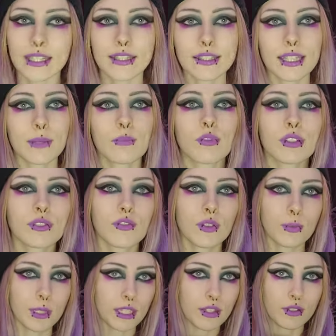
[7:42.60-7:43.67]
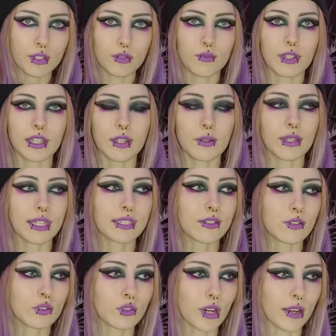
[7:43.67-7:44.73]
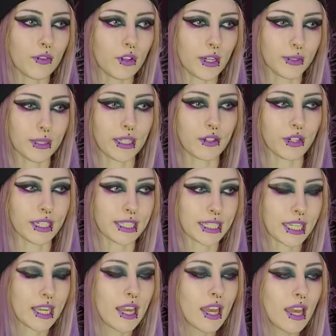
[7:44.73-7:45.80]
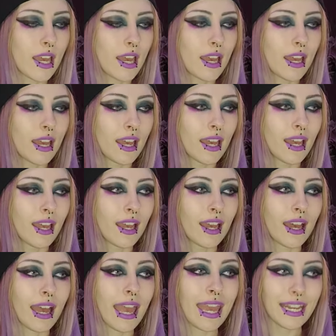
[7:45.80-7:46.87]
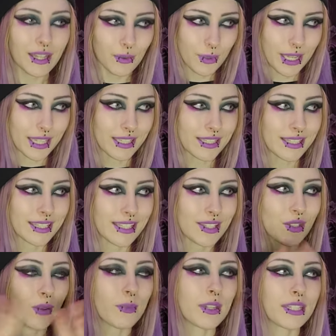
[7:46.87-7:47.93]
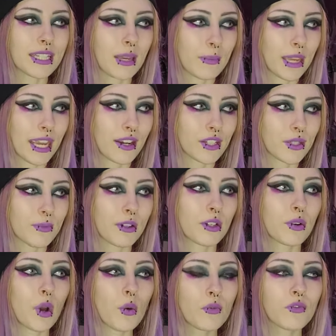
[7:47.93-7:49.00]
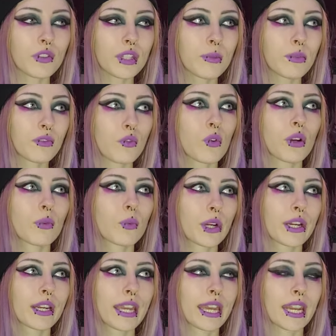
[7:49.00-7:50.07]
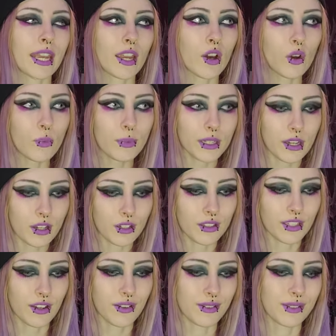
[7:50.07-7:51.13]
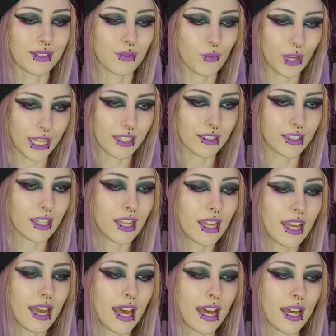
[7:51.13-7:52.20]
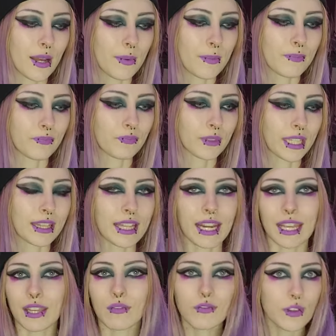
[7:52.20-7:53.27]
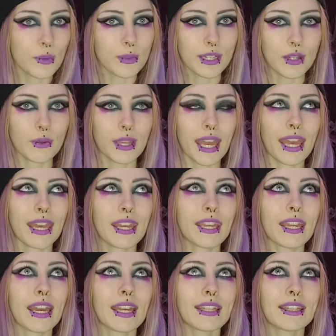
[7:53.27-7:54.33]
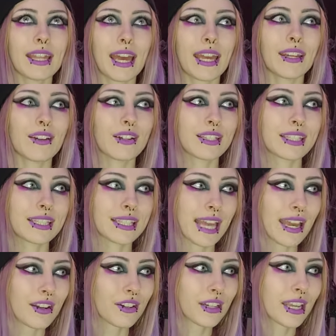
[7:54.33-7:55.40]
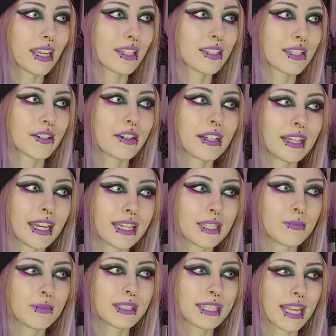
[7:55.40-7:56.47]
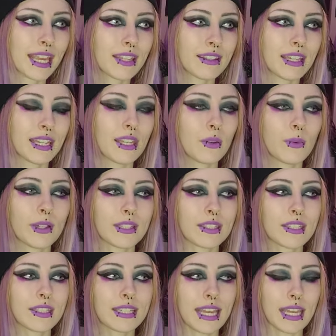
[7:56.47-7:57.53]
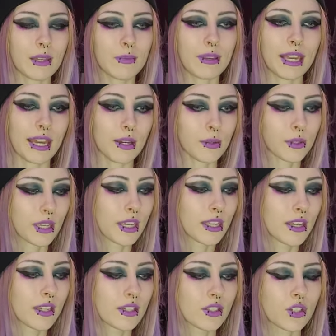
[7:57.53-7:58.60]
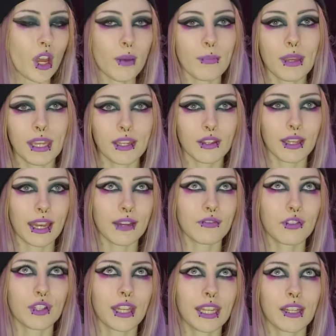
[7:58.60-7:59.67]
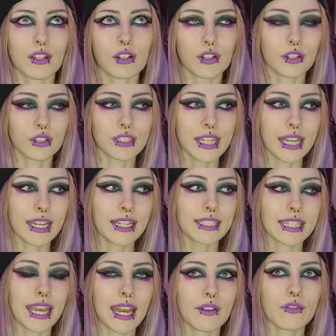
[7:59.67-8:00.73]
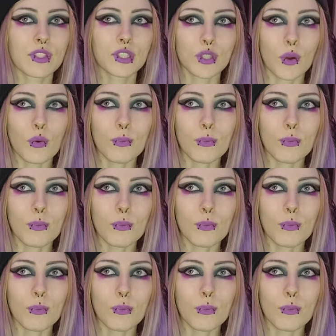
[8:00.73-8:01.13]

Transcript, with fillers: He's like, Brooke's filming a YouTube video, let's drive around like crazy. Anyways, so I'm gonna dye my hair tomorrow, hopefully before work, and I hope it all goes well and that I can film it okay. And then on Saturday, Derek has been saying that he wants to take me out shopping for like a girl day because I have so